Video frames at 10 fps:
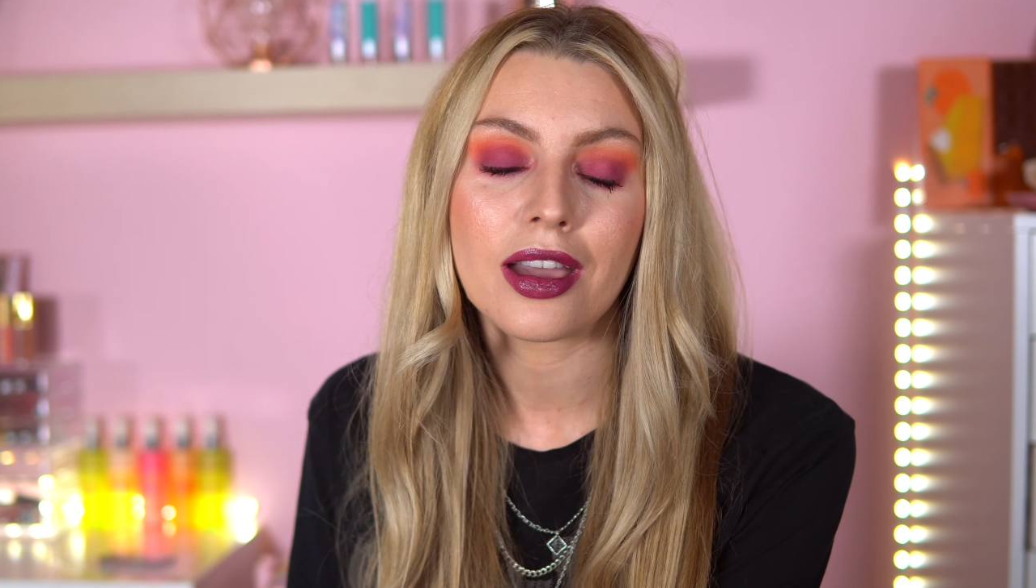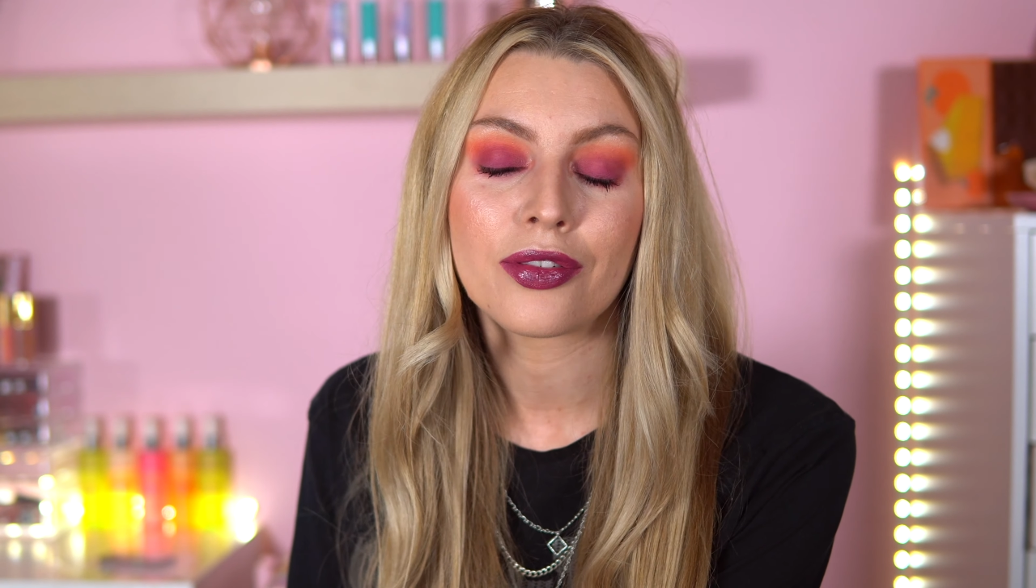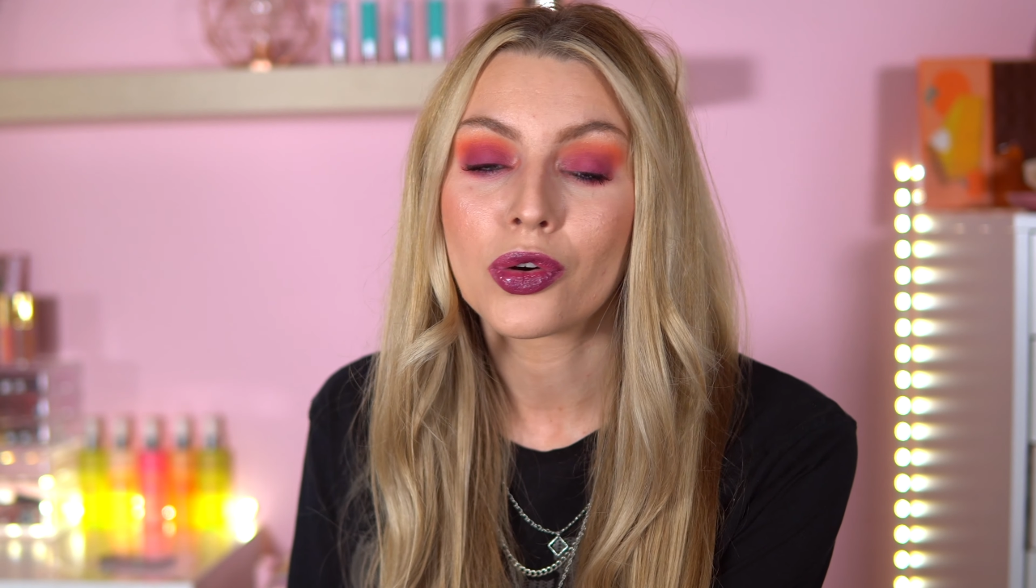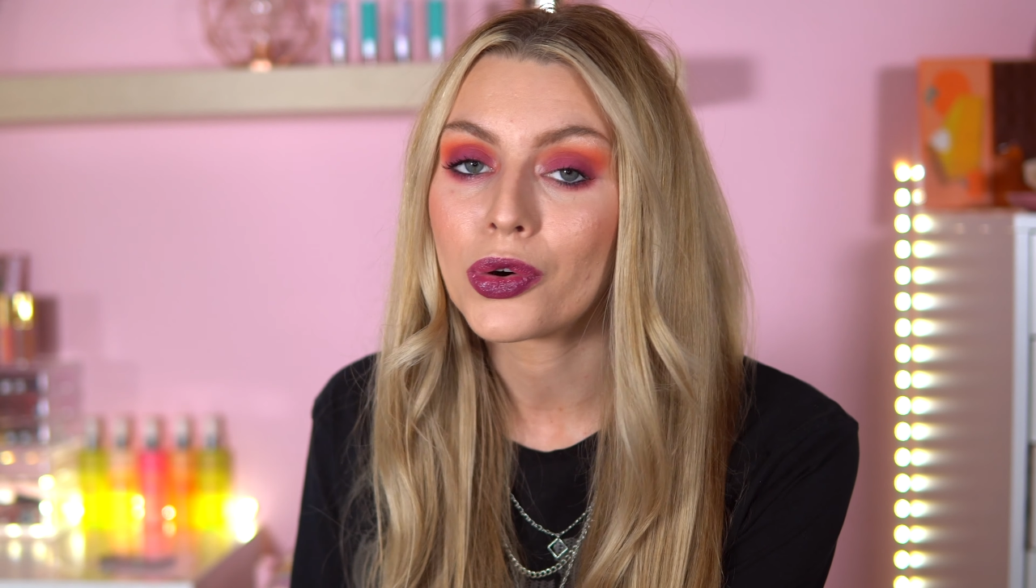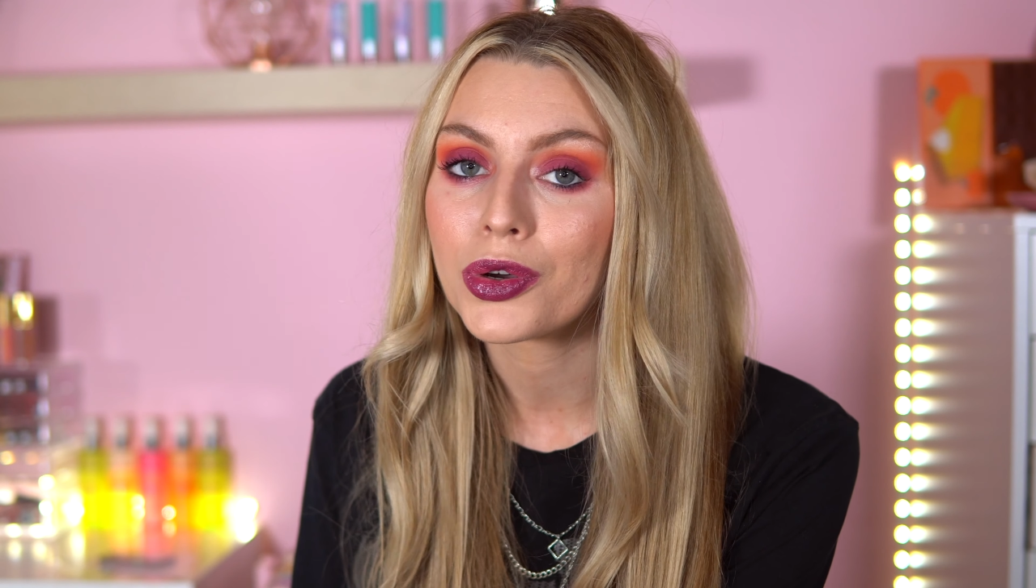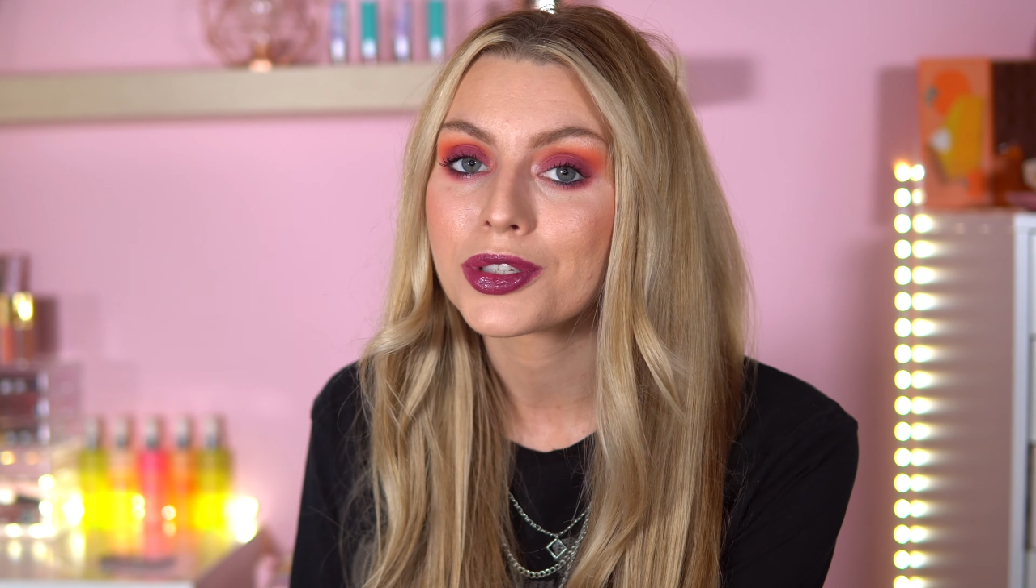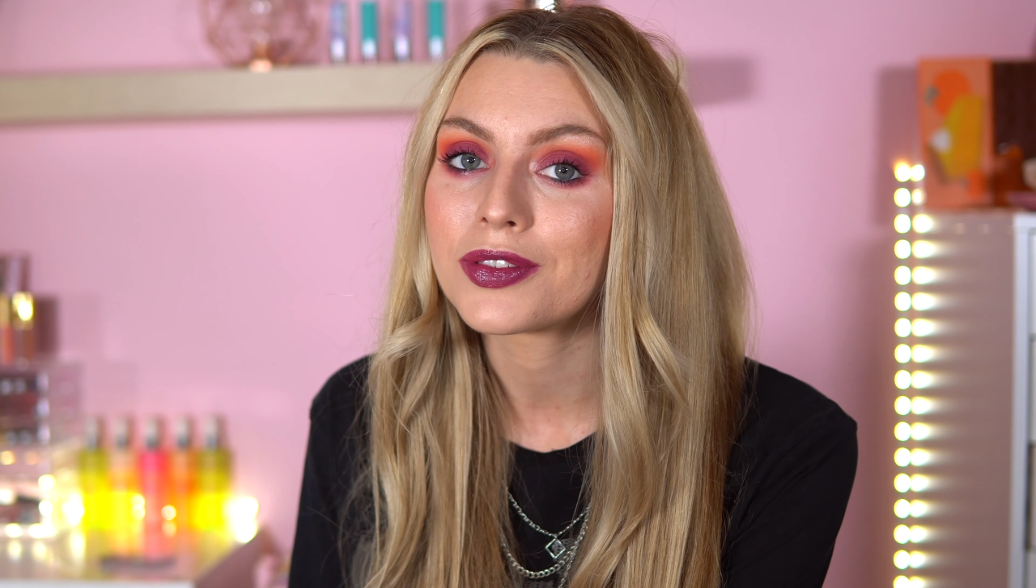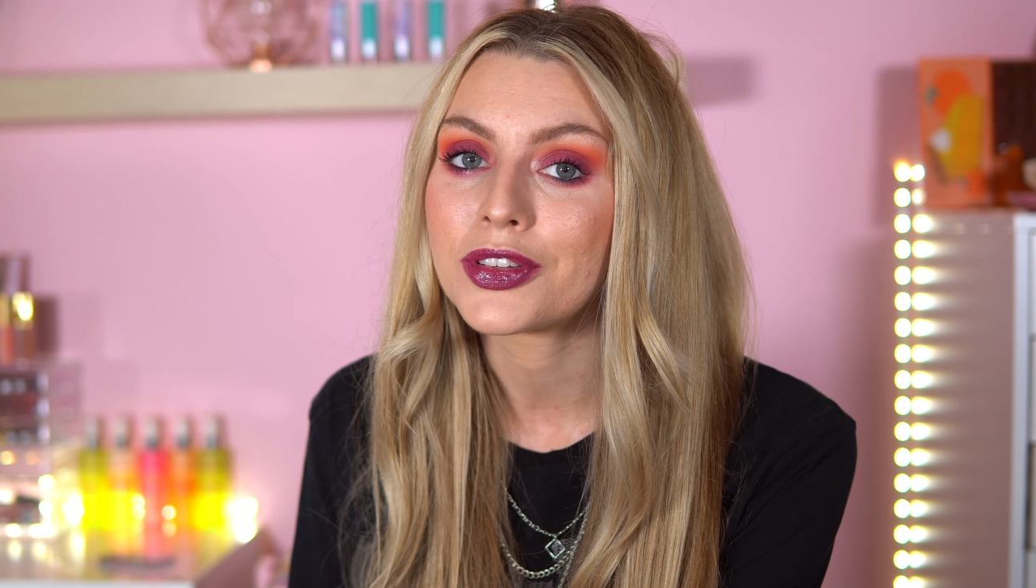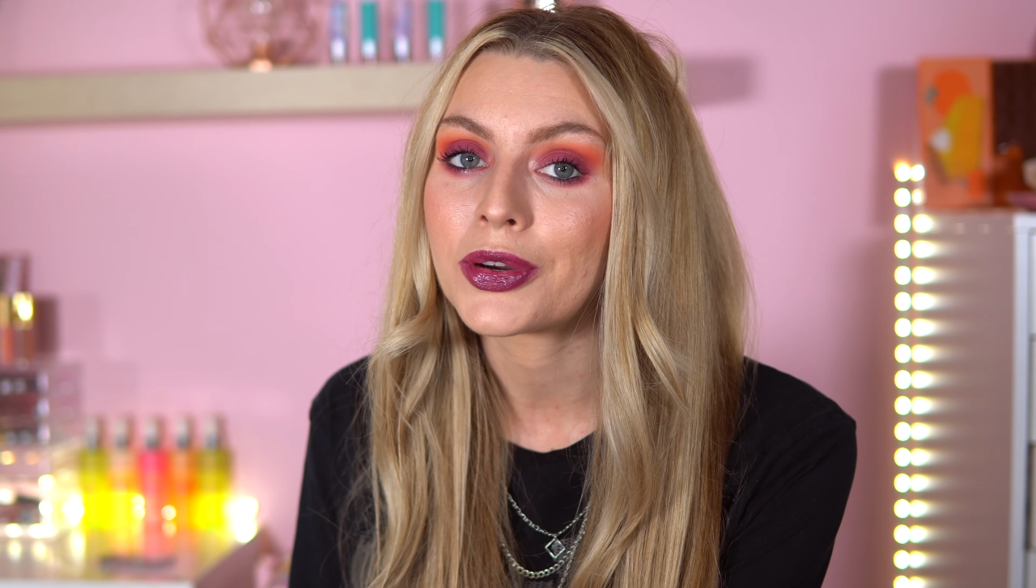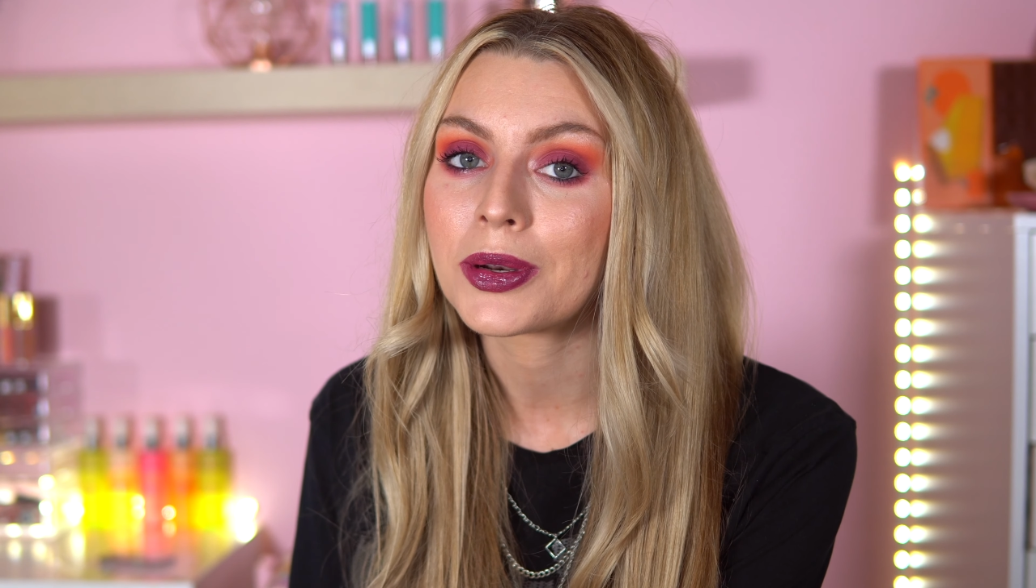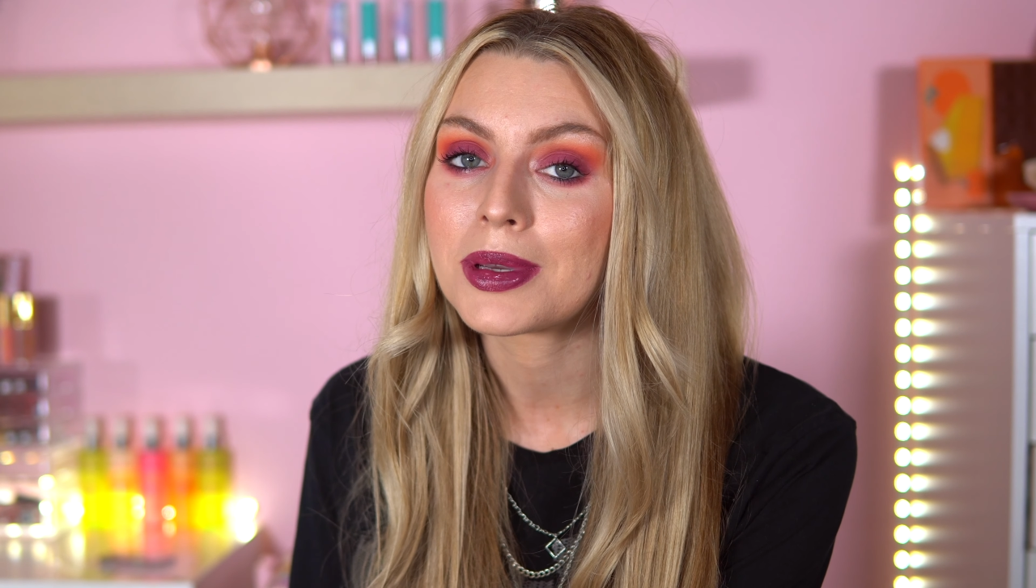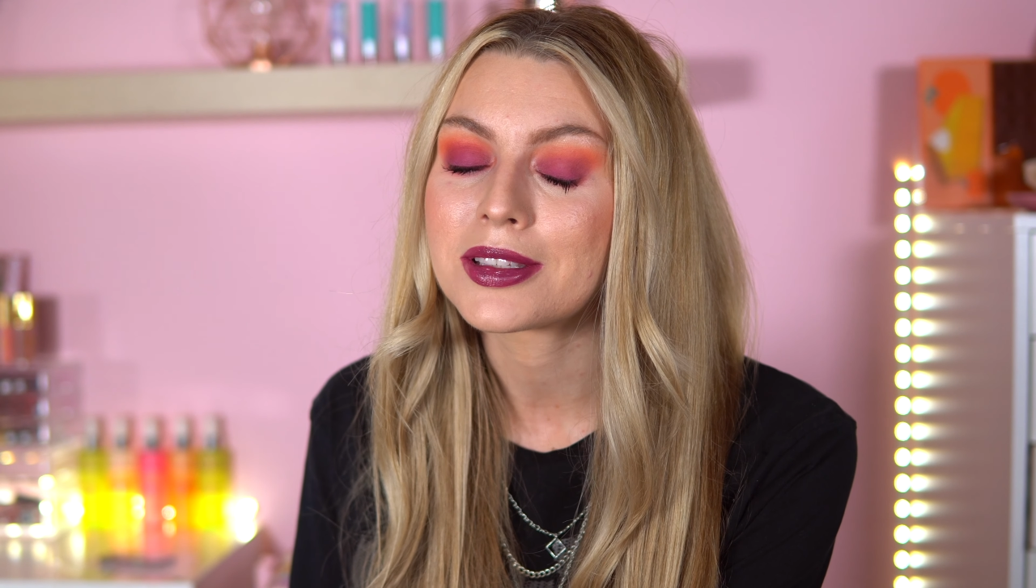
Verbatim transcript: Of course, if you don't want to